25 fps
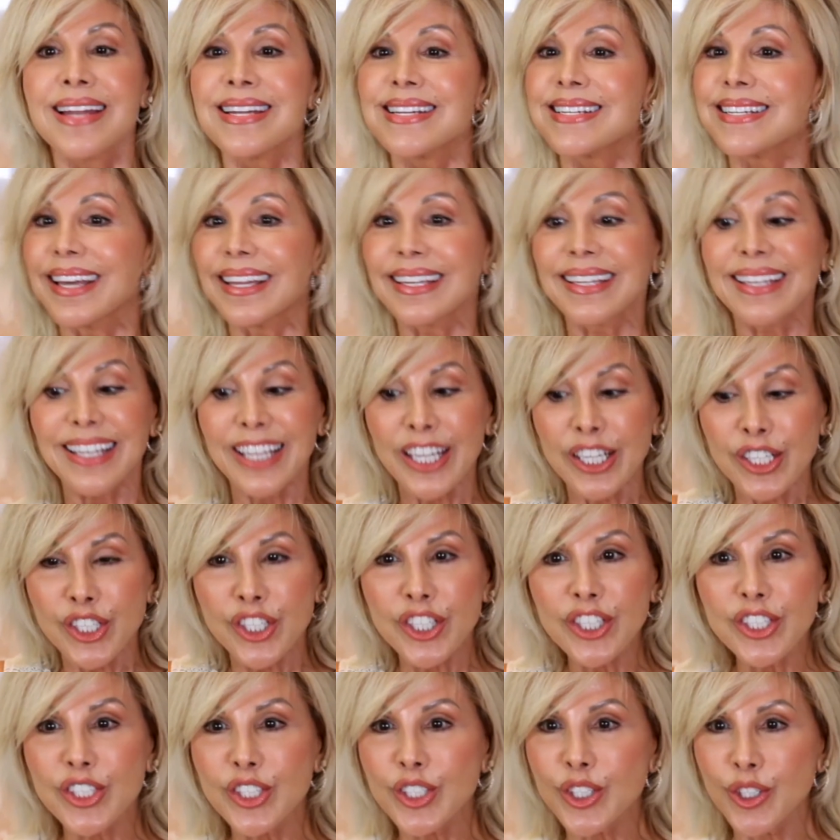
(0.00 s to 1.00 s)

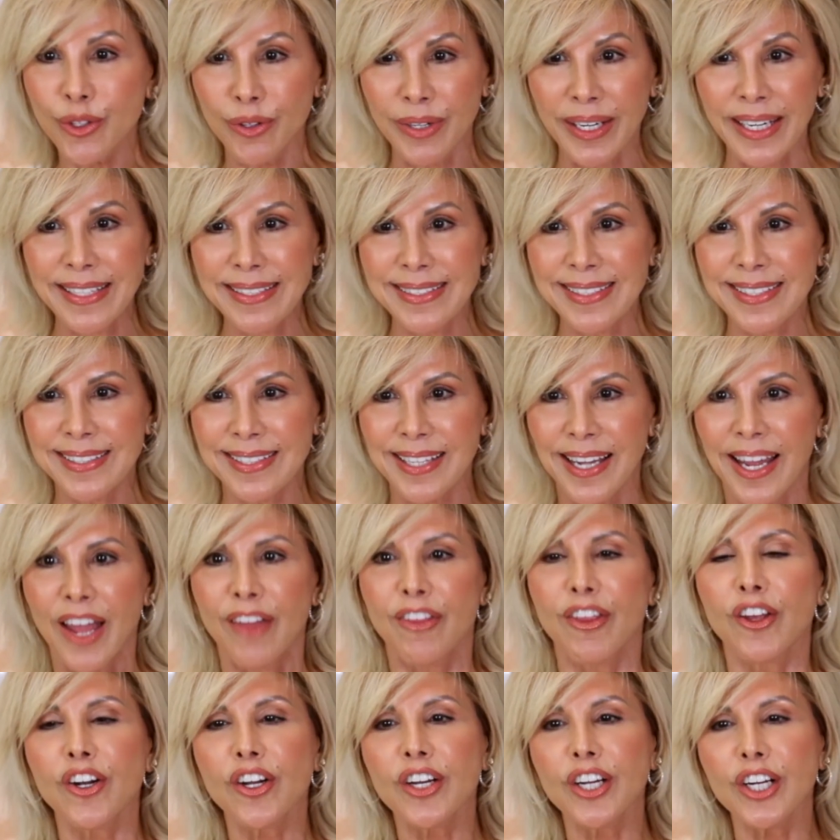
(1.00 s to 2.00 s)
delicious treats
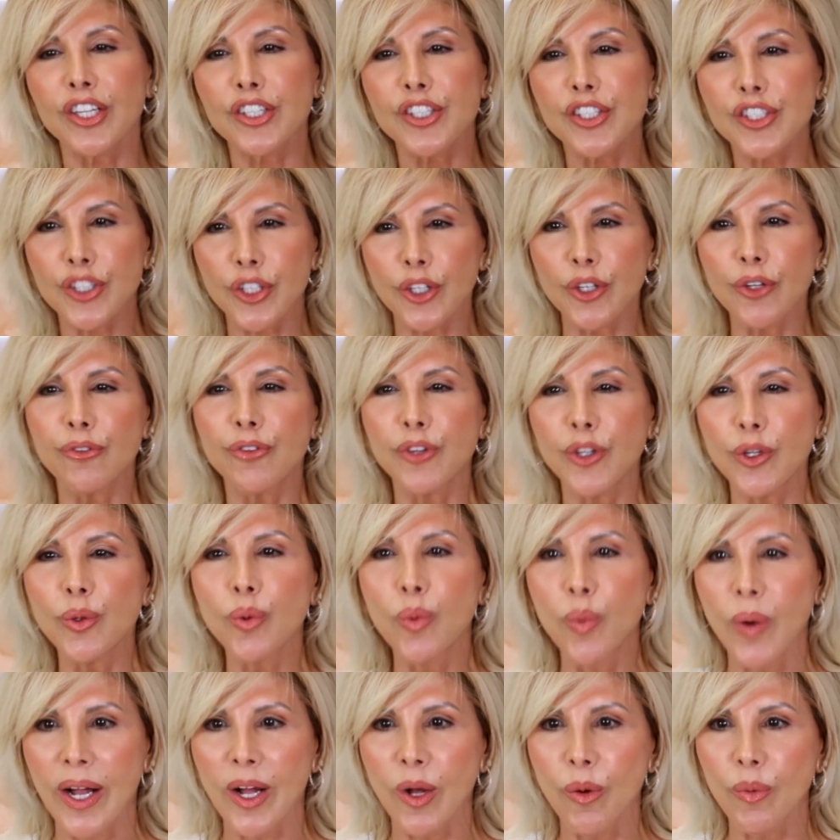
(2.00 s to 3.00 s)
that are going to serve you
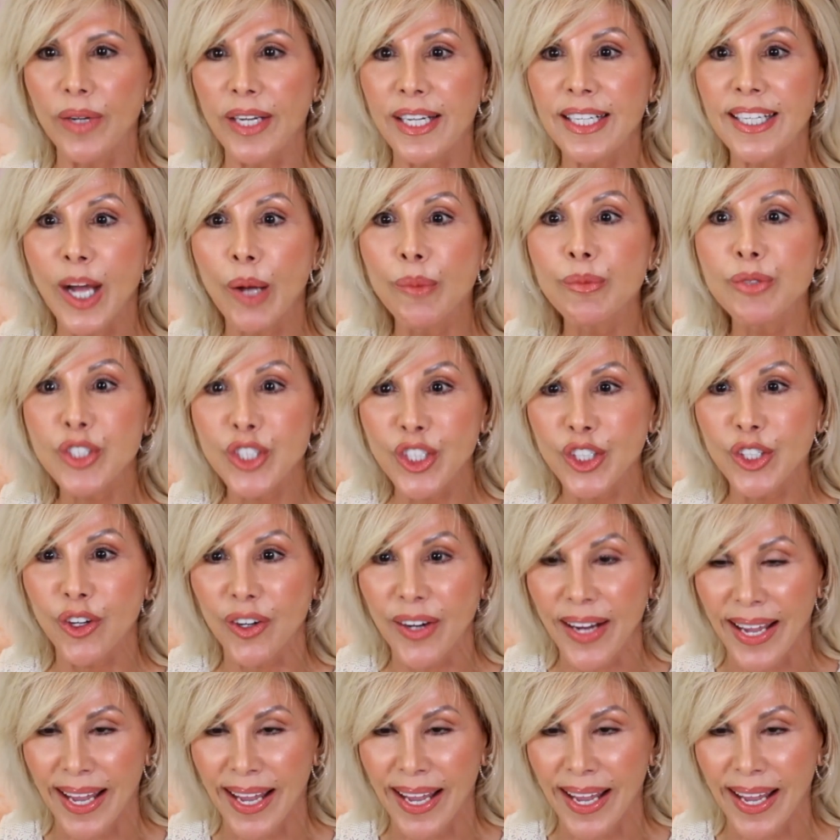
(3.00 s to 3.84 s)
well when it comes to your